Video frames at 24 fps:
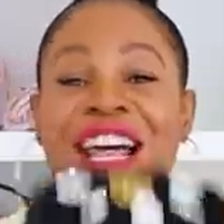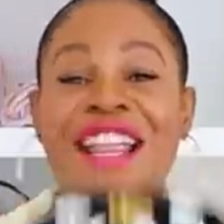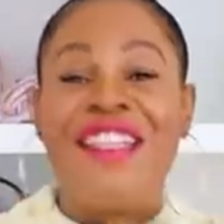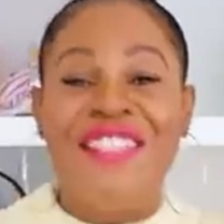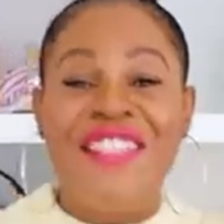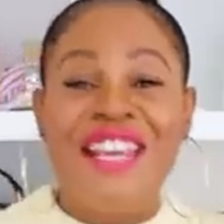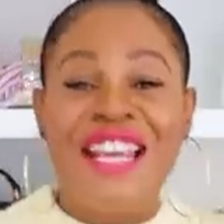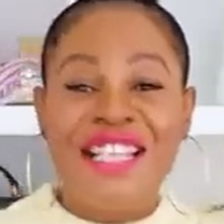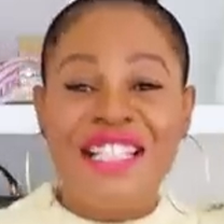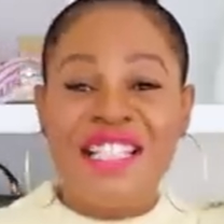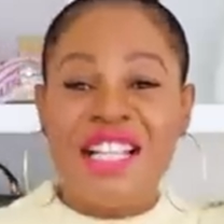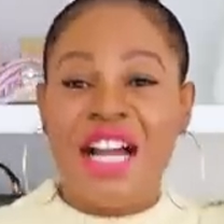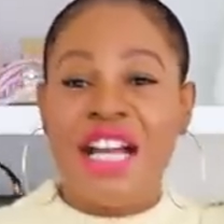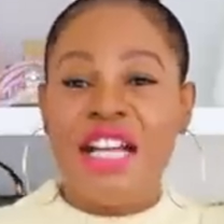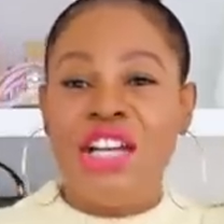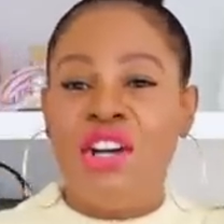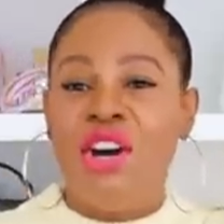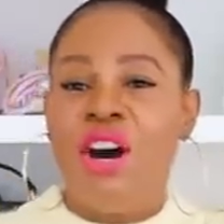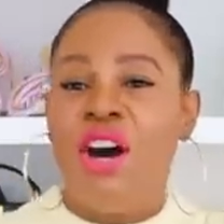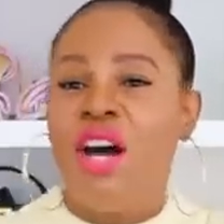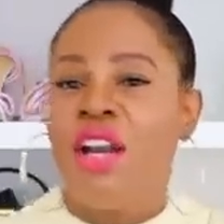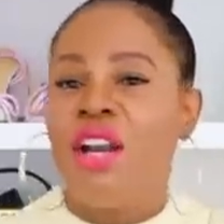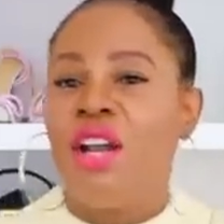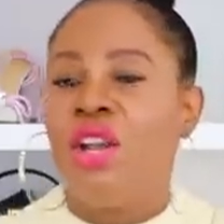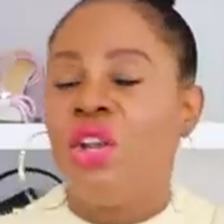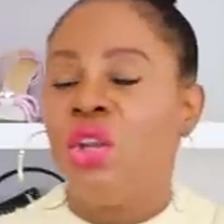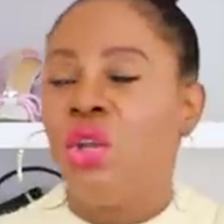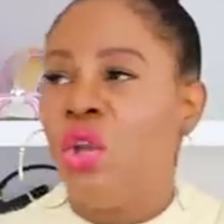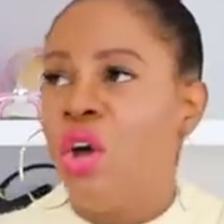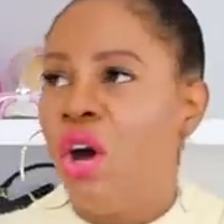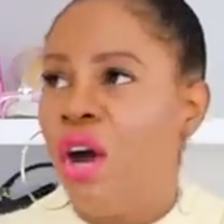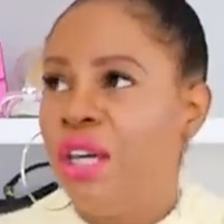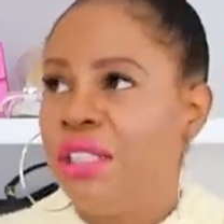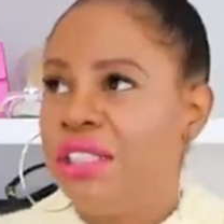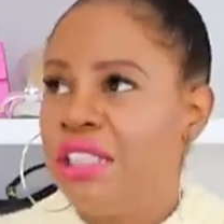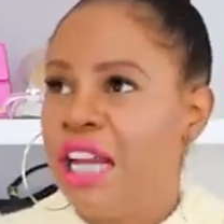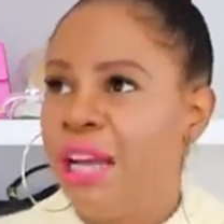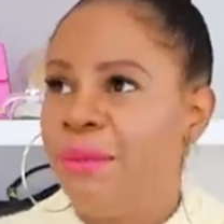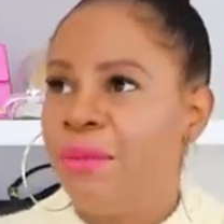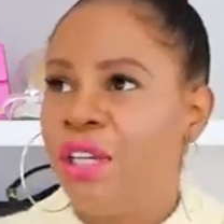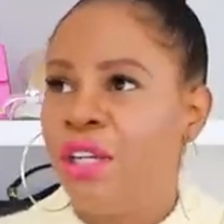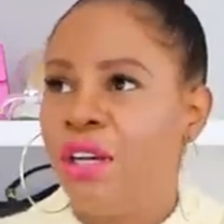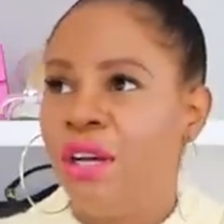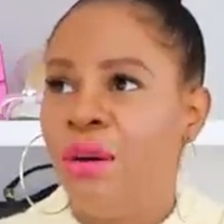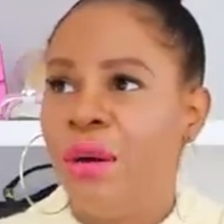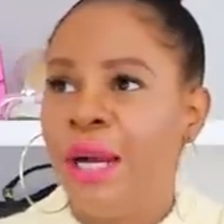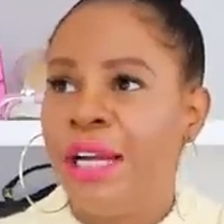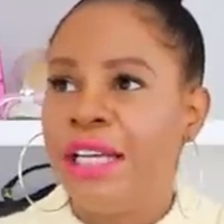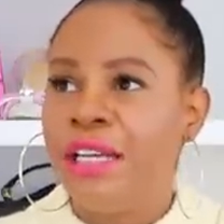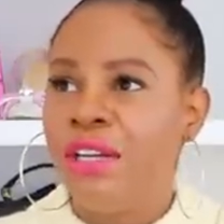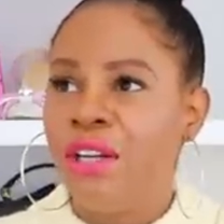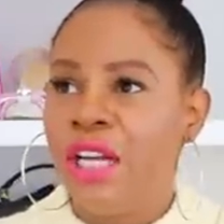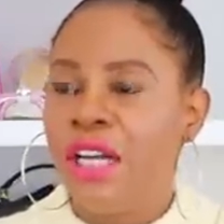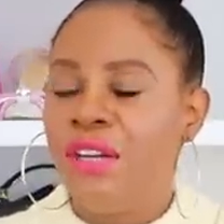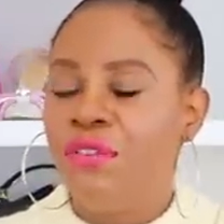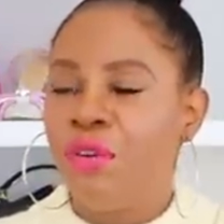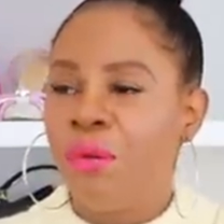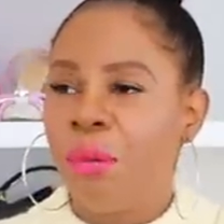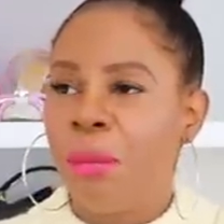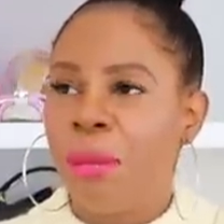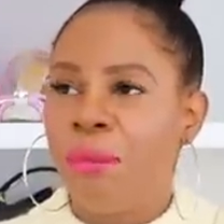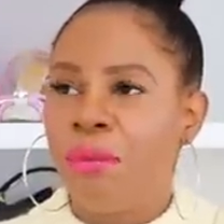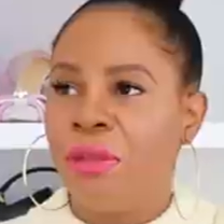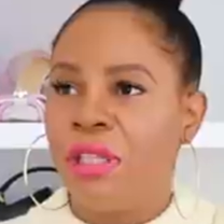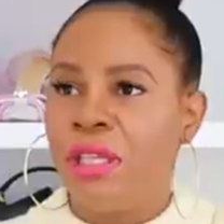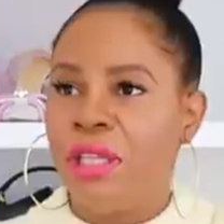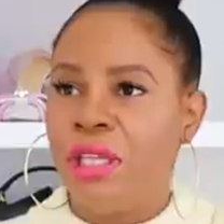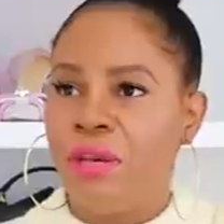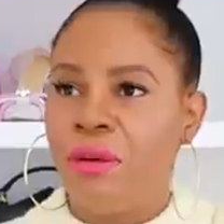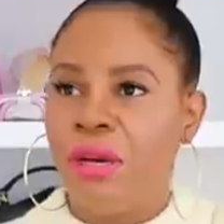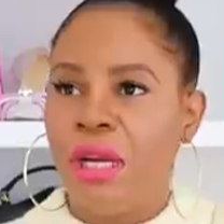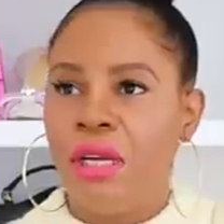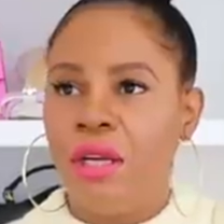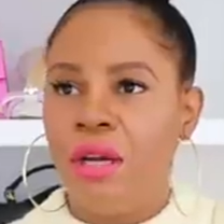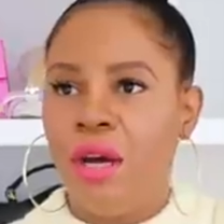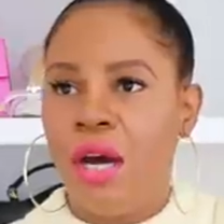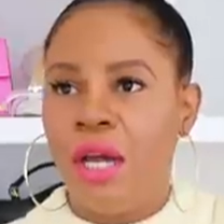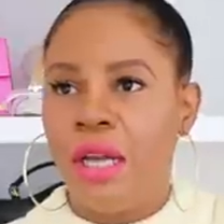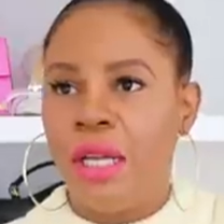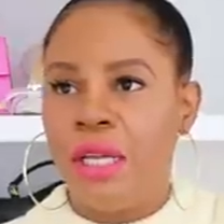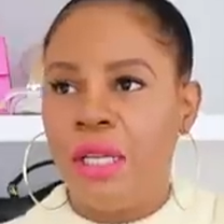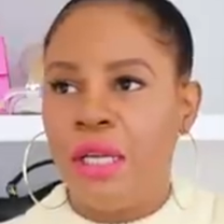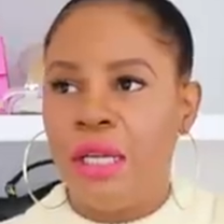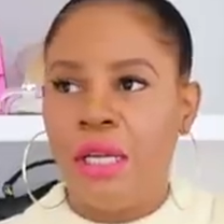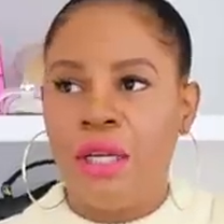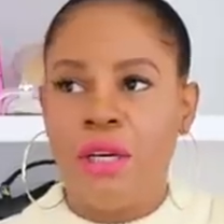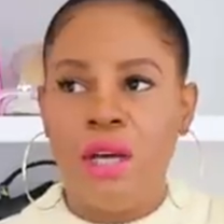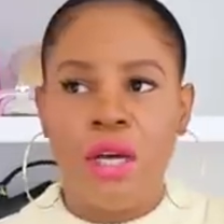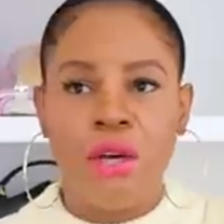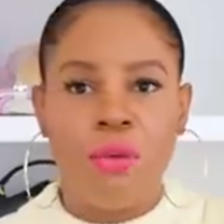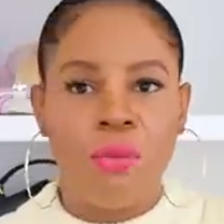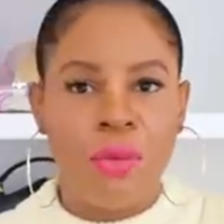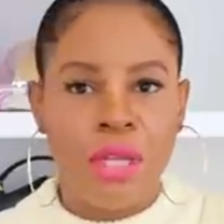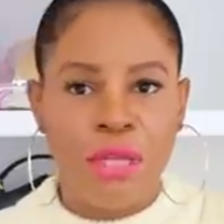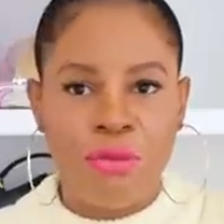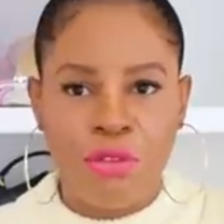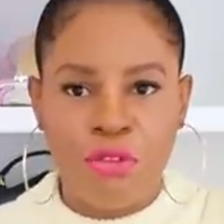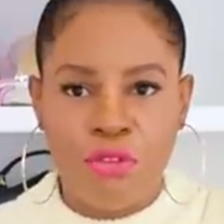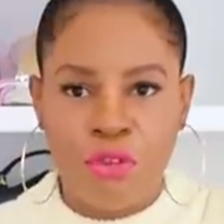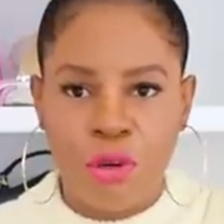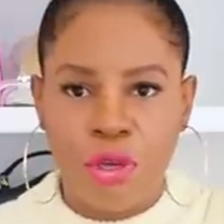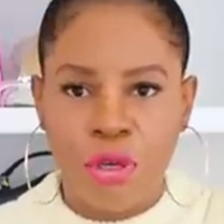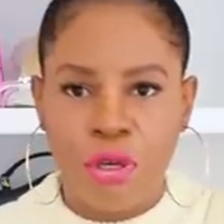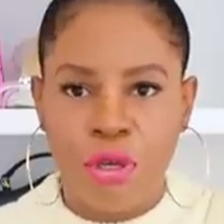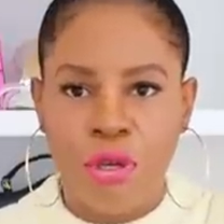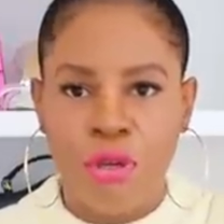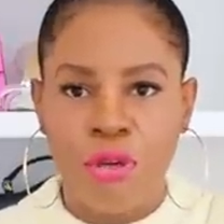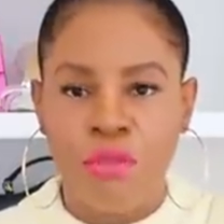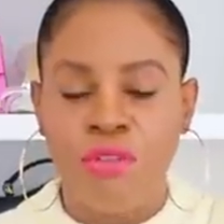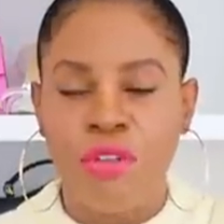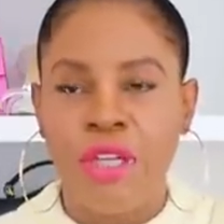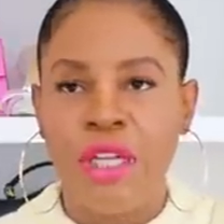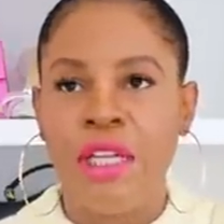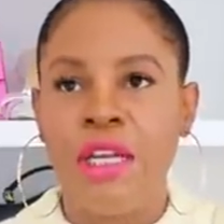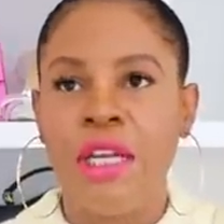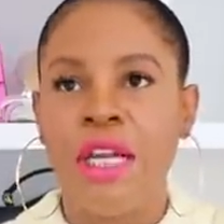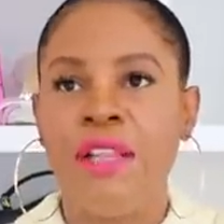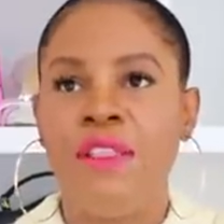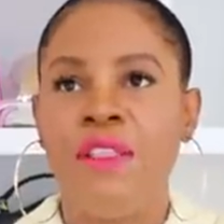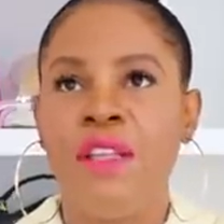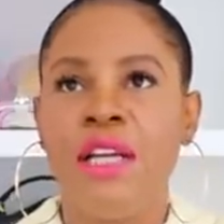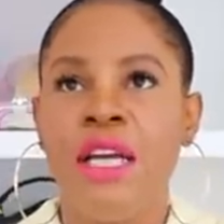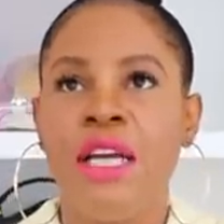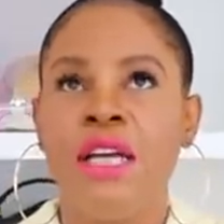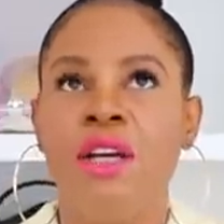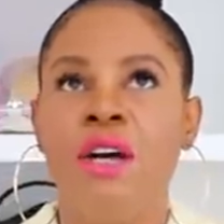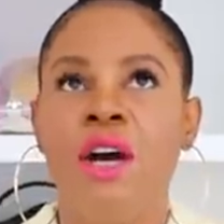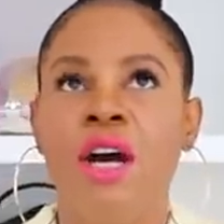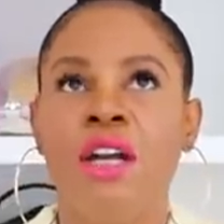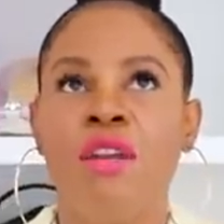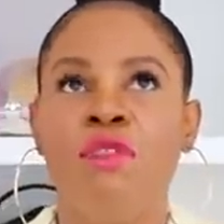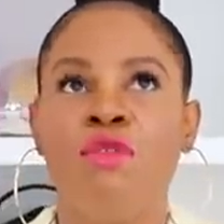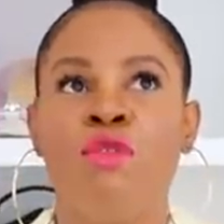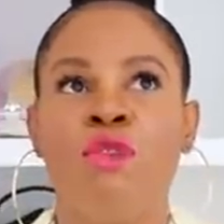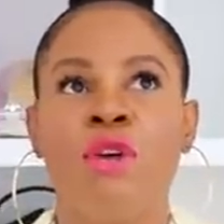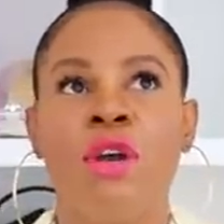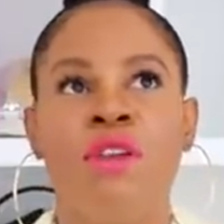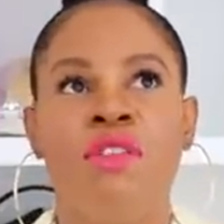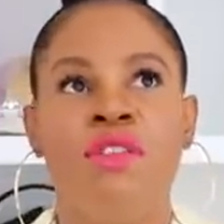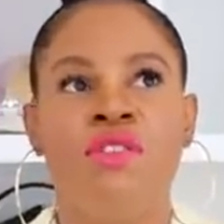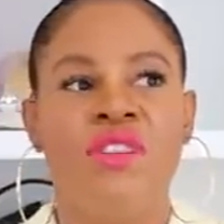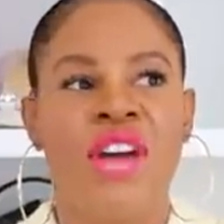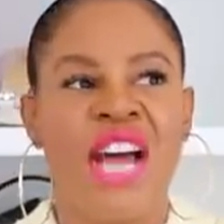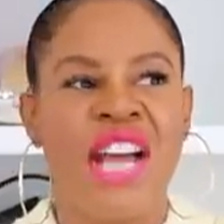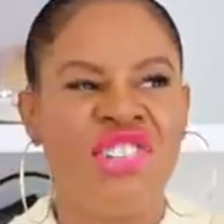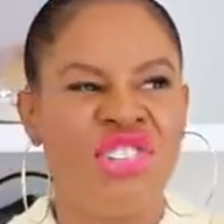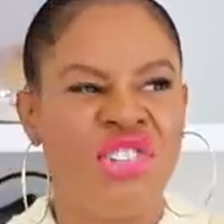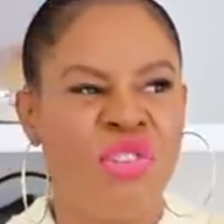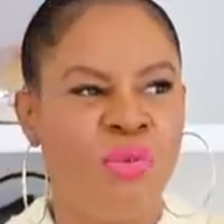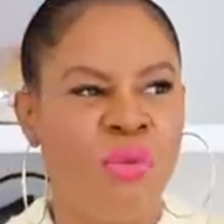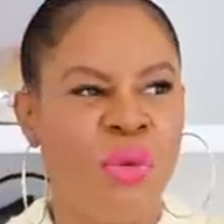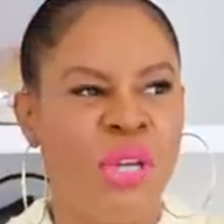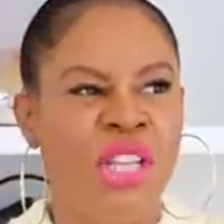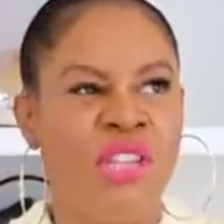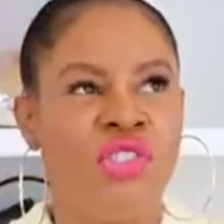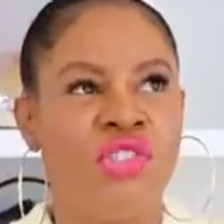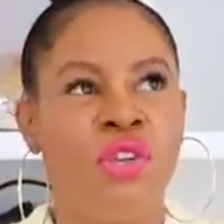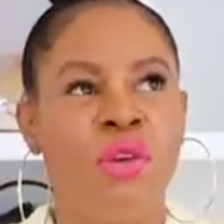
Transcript: This I got a long time ago. I cannot even remember the year I got it. I got it way before COVID. I think I got it for a fashion week.